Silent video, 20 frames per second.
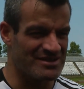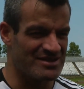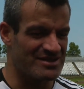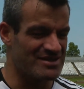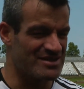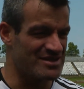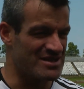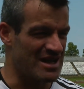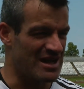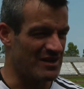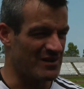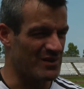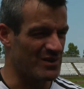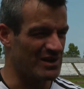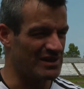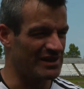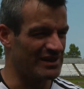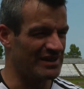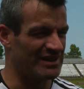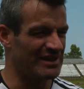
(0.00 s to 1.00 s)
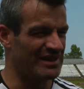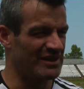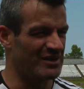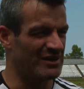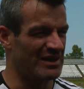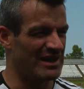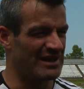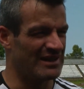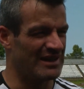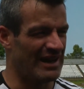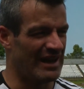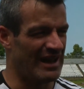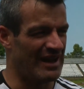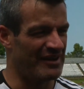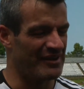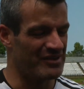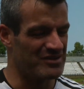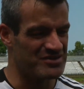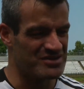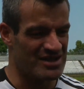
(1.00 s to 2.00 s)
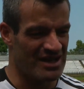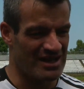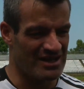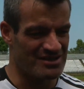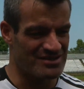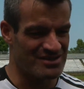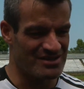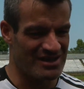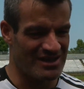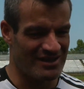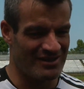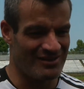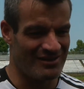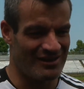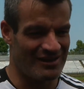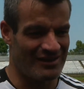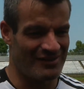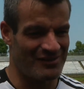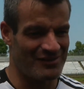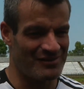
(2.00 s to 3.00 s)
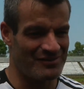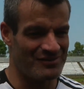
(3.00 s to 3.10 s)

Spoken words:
It's just how quickly you can get out of those downs and how